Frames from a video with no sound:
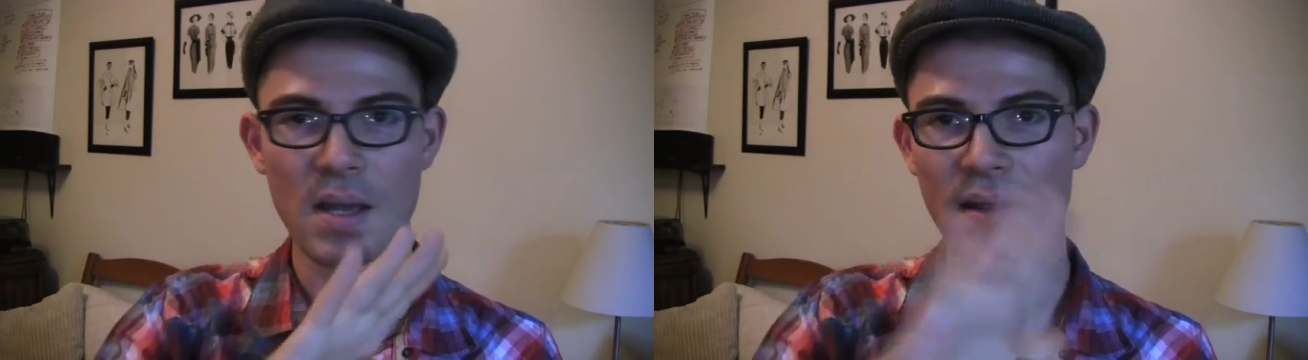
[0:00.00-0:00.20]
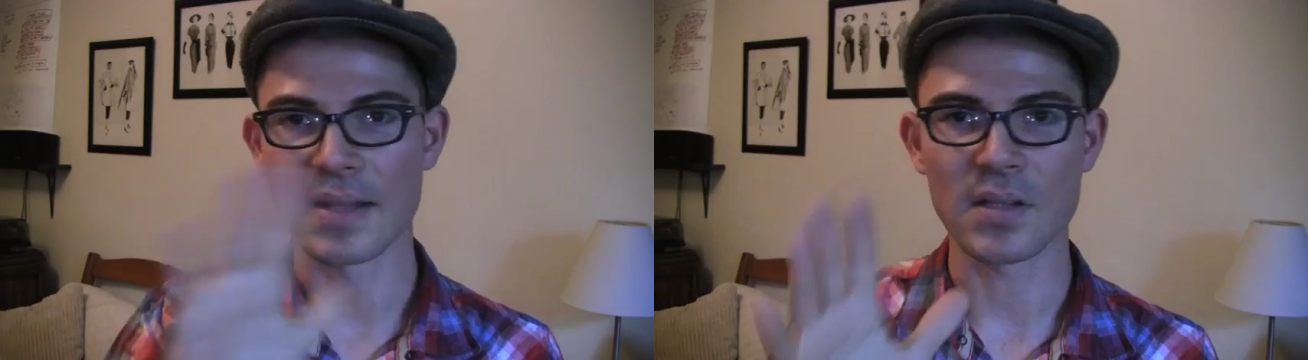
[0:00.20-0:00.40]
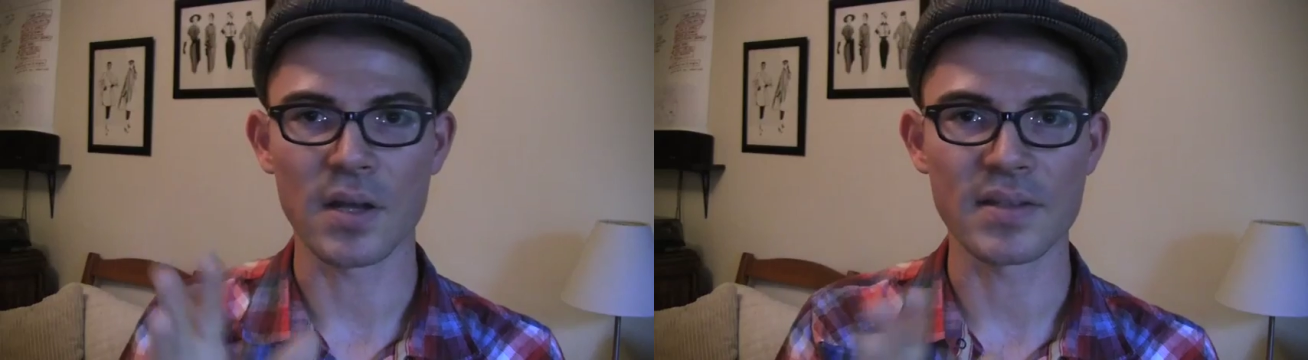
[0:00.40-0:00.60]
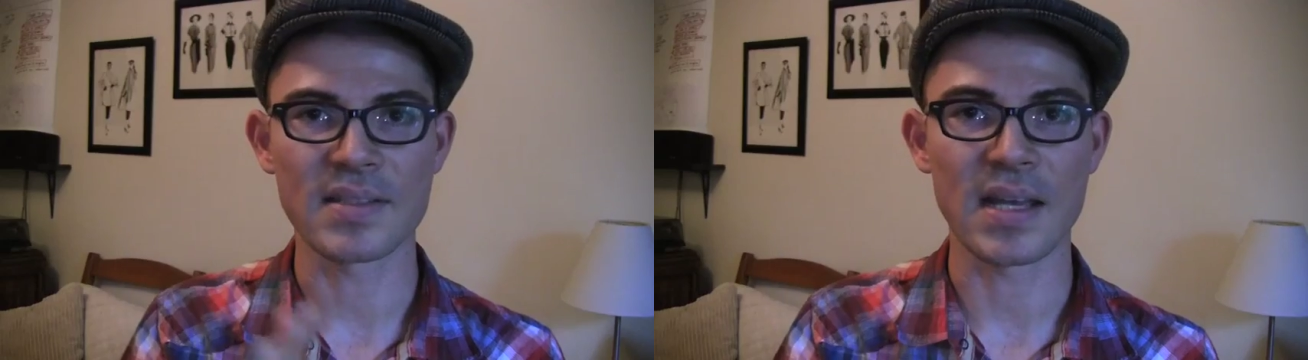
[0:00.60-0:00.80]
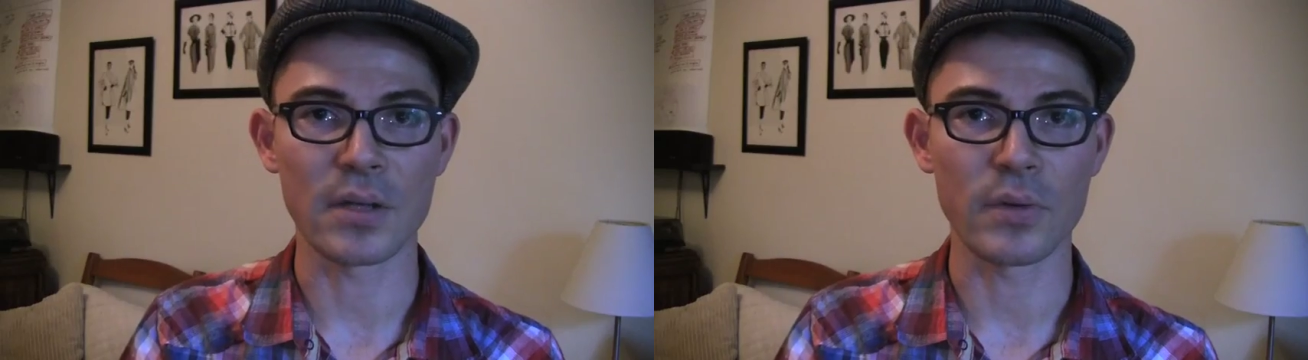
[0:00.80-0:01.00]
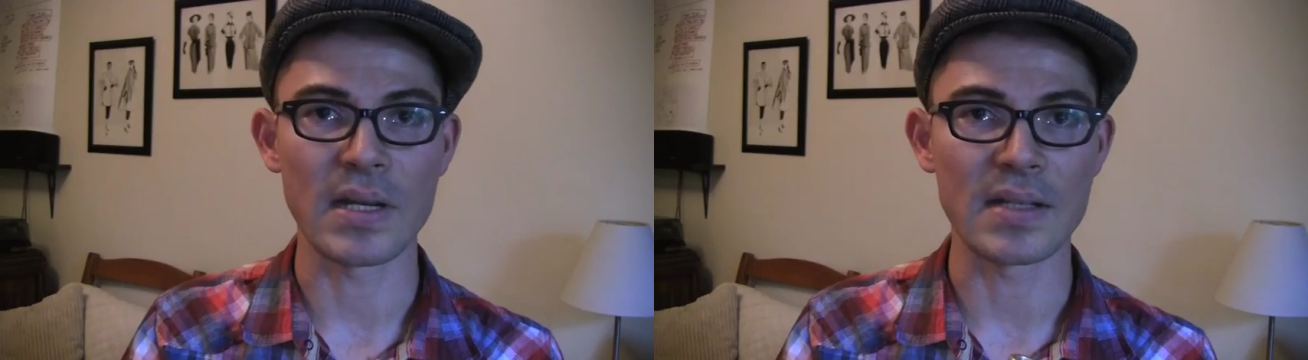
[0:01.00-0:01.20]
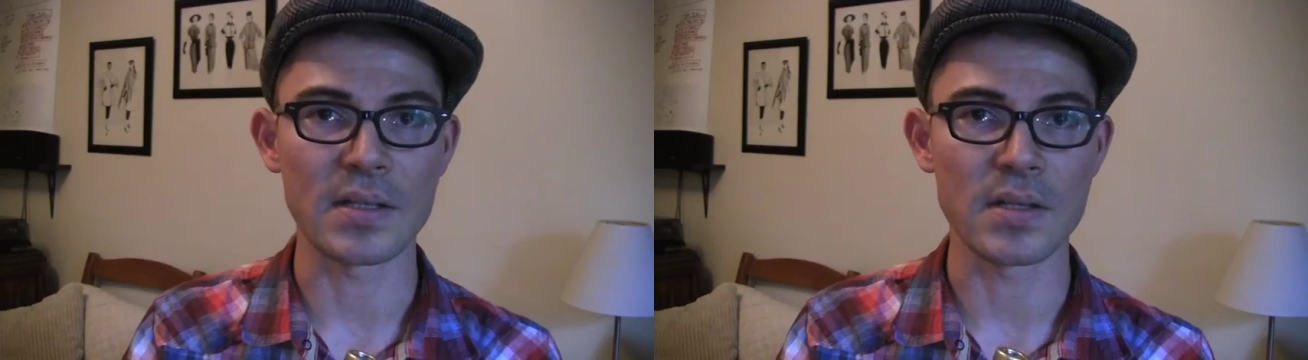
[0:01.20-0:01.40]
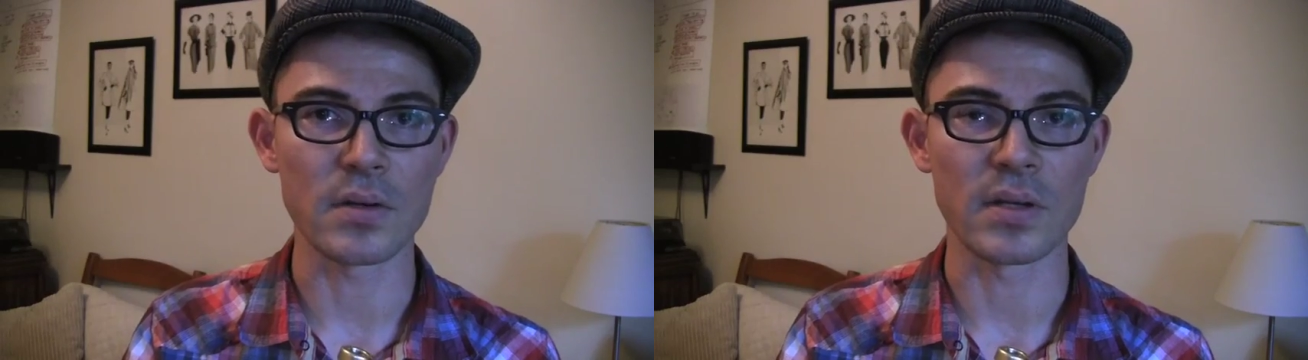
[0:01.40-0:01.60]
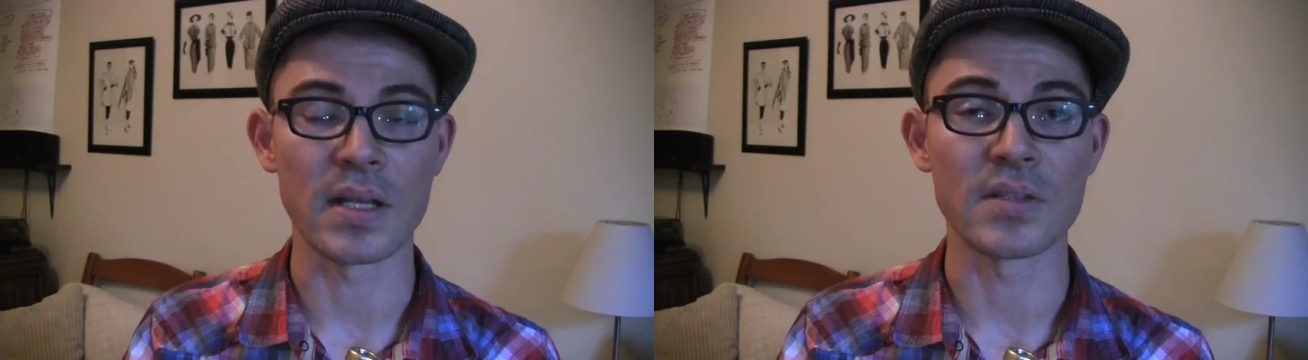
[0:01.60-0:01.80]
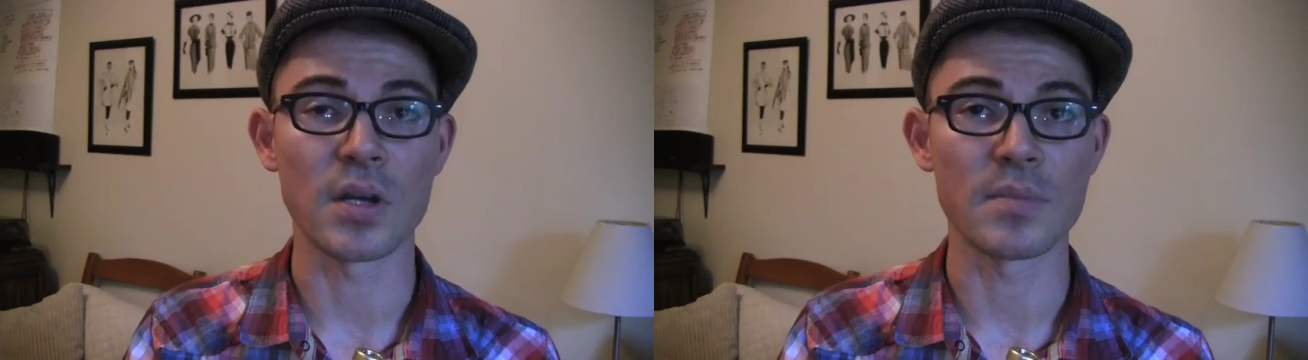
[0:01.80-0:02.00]
that's all the setting we need to do
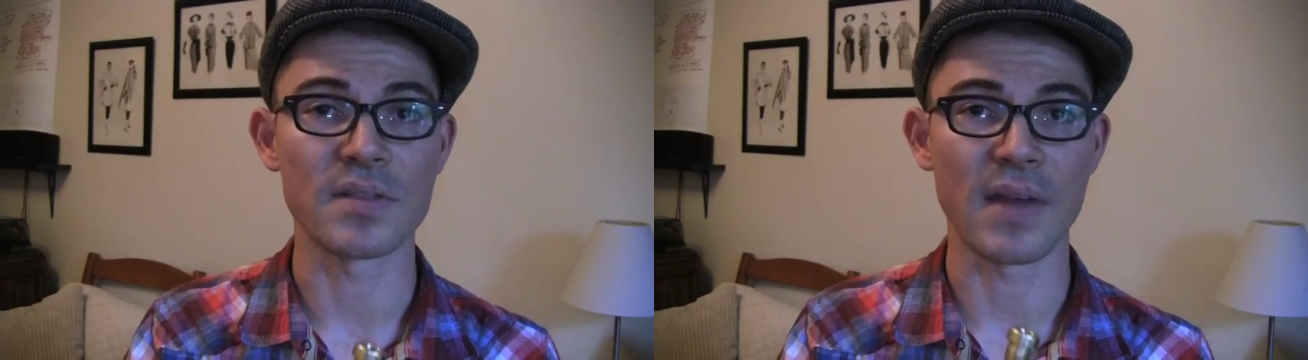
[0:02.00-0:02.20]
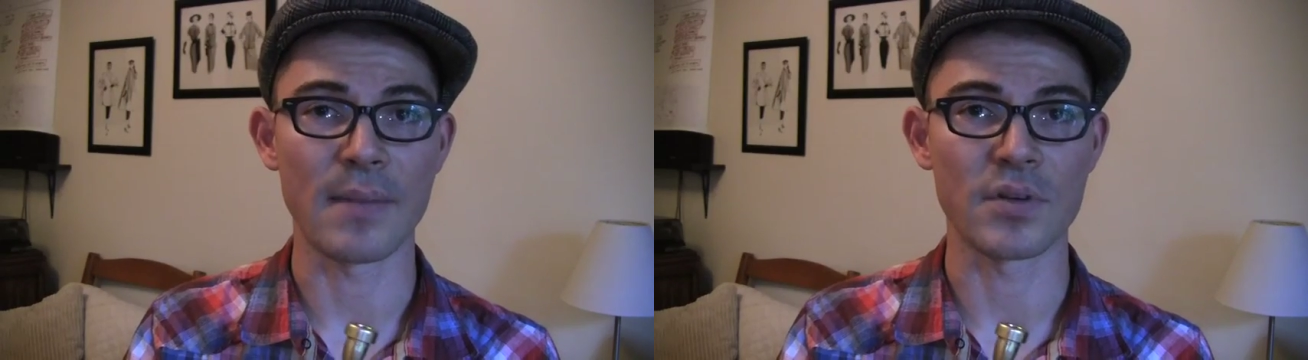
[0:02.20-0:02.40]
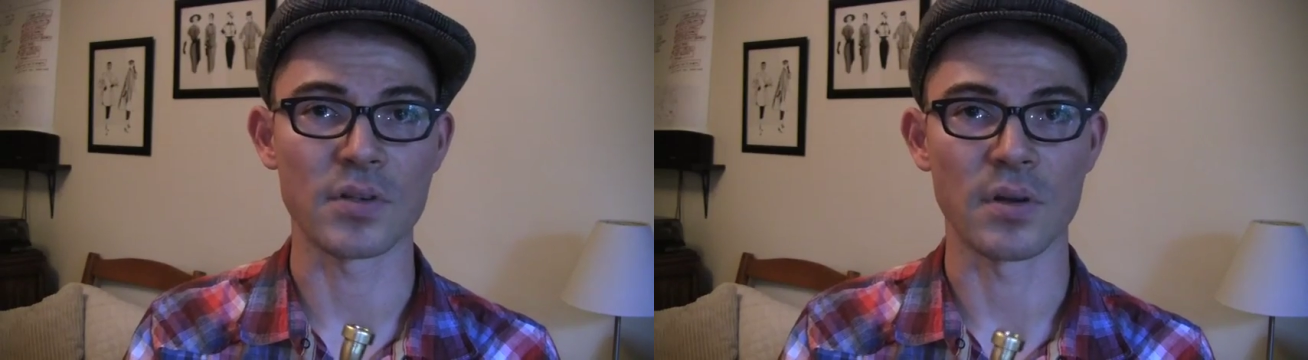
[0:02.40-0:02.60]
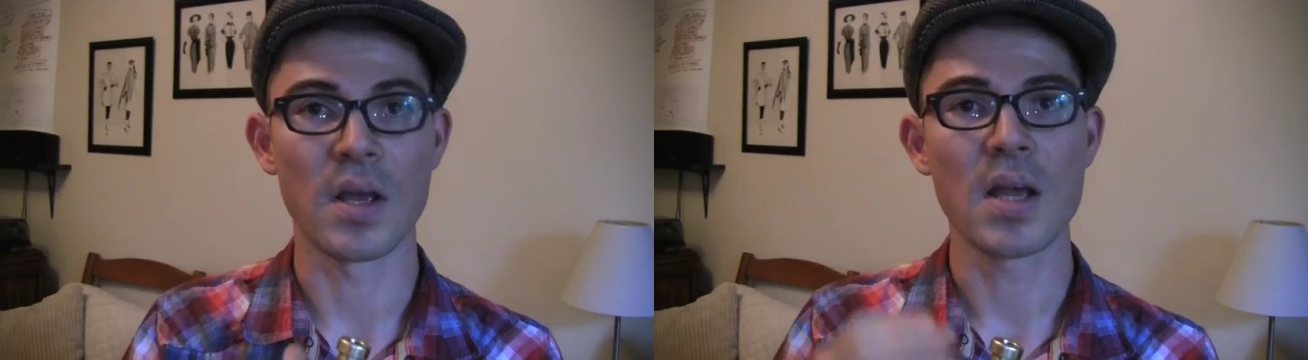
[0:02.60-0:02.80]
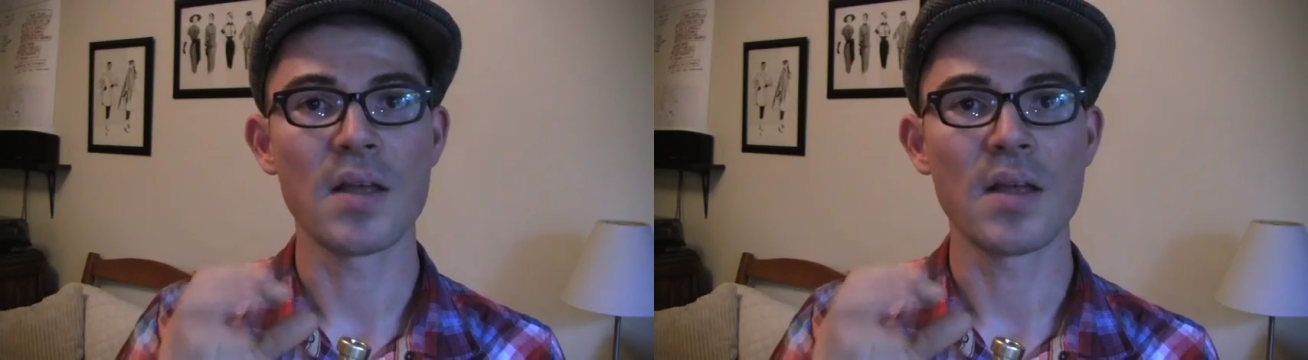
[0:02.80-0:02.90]
in terms of aperture.